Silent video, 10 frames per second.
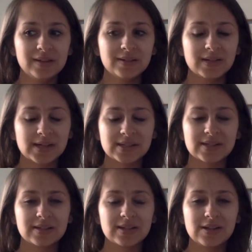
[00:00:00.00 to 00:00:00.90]

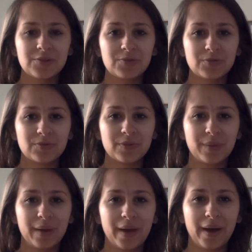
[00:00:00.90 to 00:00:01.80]
doesn't,
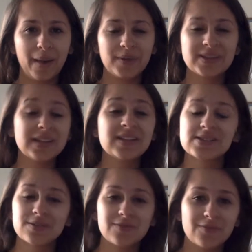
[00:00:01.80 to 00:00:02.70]
I wouldn't say it
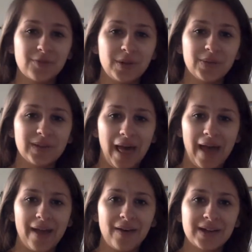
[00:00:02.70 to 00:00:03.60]
doesn't fully
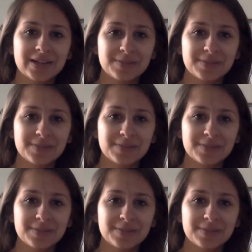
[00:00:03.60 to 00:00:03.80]
rely on